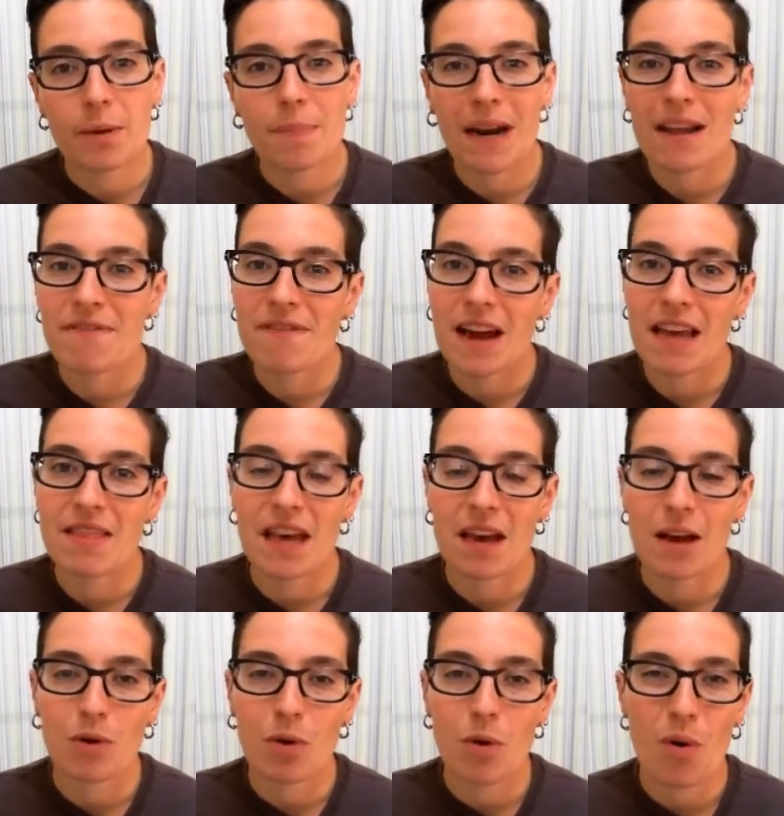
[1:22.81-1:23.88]
but I find
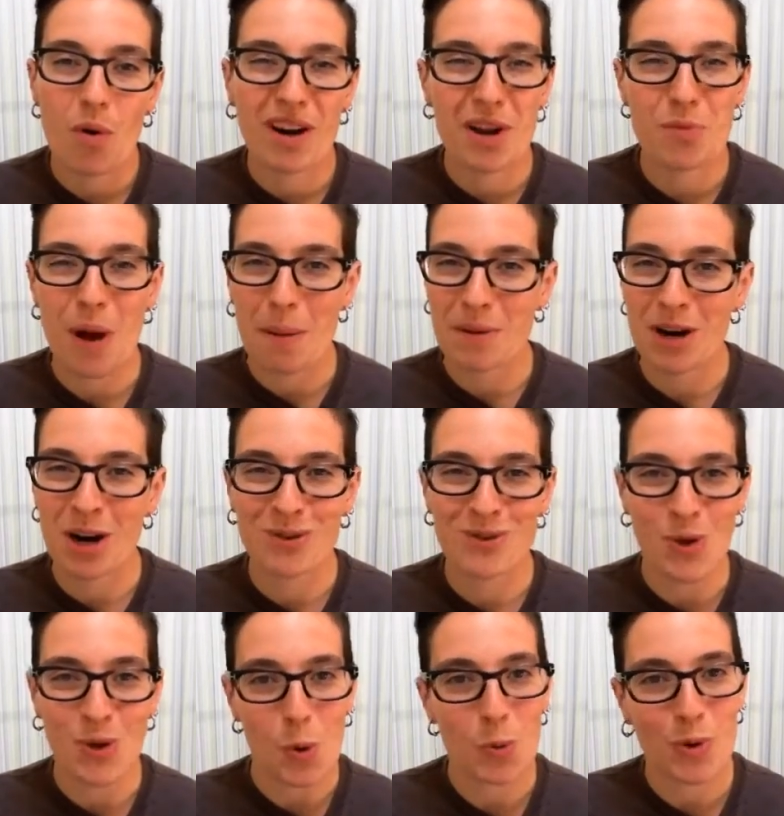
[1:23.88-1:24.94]
that recorded webinars
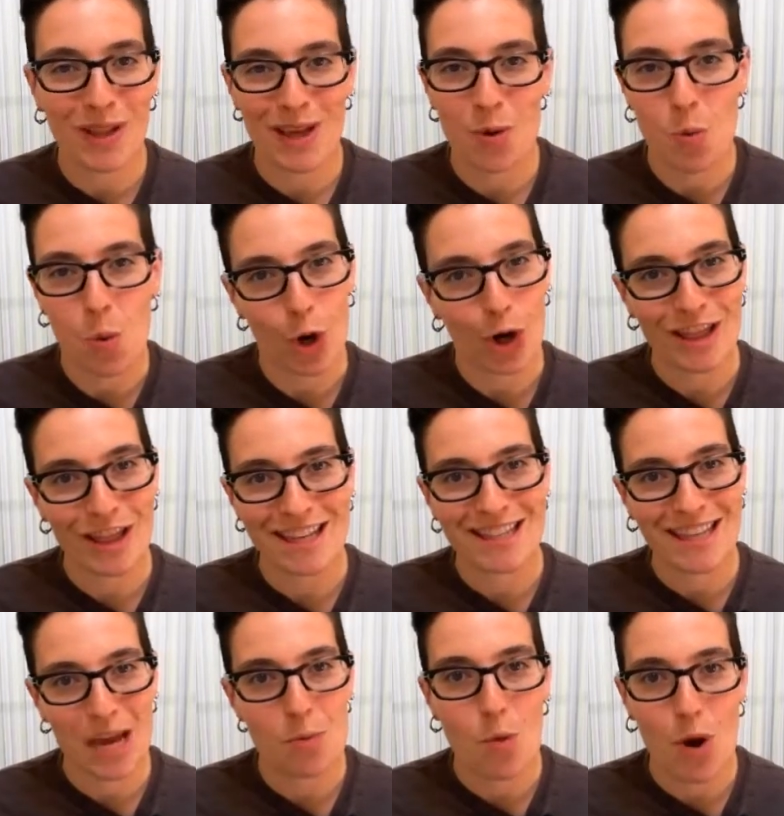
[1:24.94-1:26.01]
don't really work in the
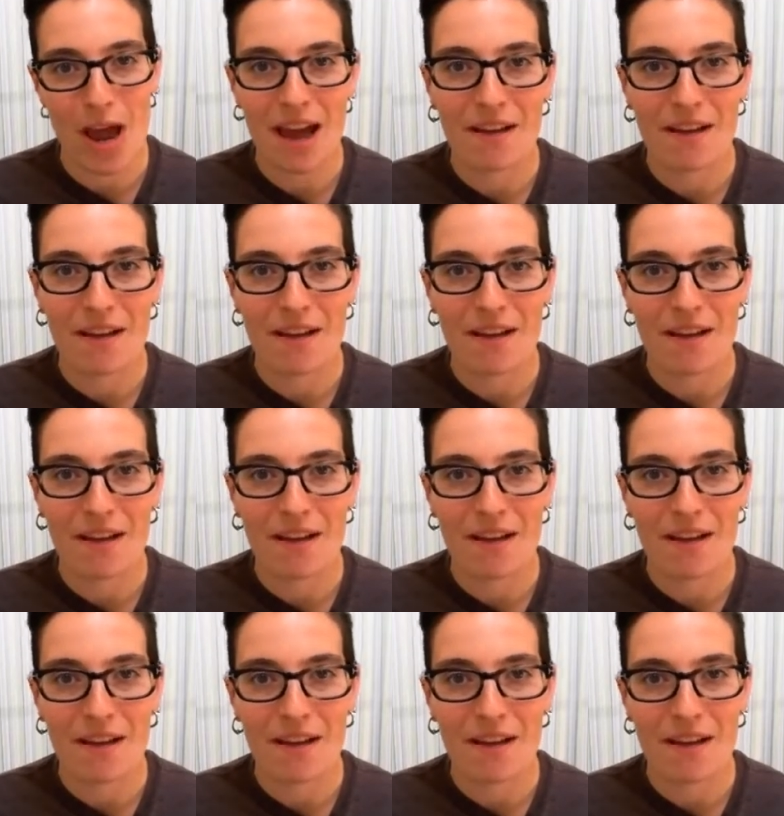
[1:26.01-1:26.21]
same way.